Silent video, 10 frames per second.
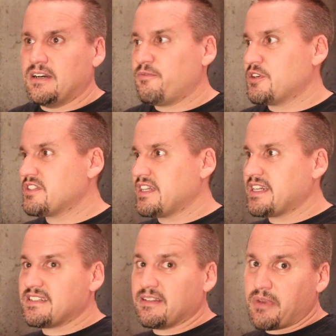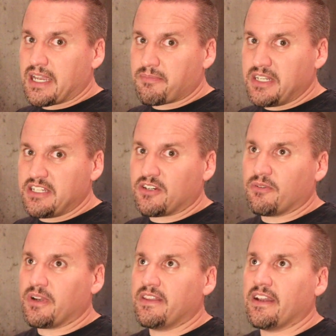First, like I said, the Mac Mini's
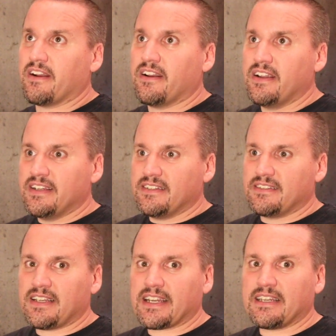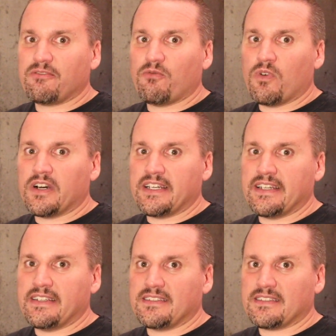already there. Second
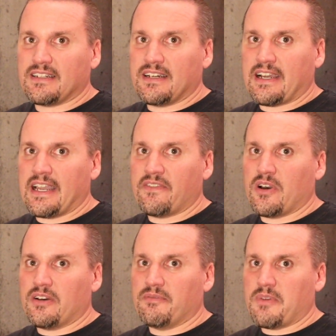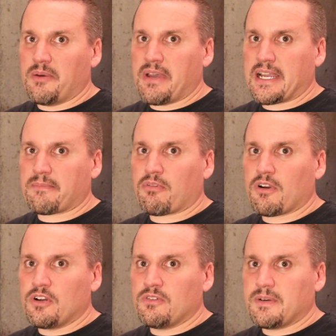was, I have a Mac
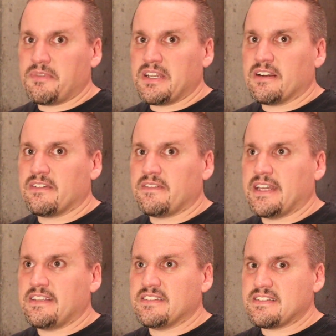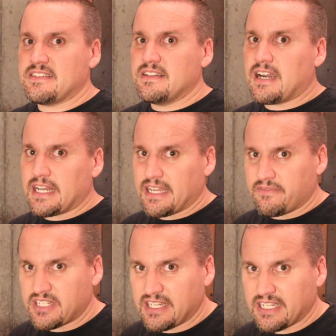Pro up there that does not
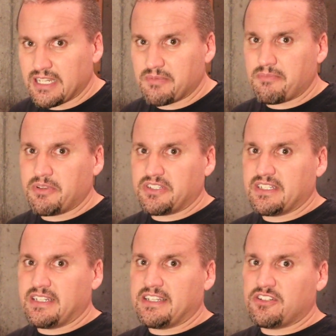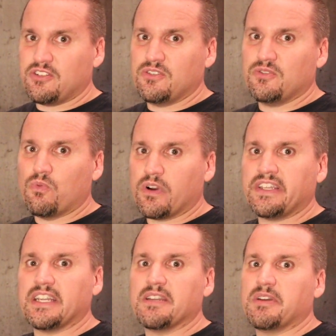have 10 gigabit built in. It has two
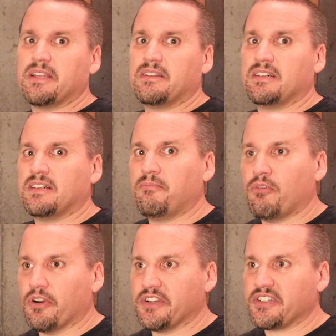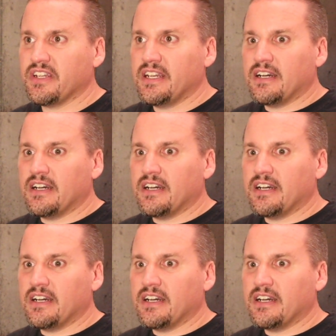1 gigabit ports.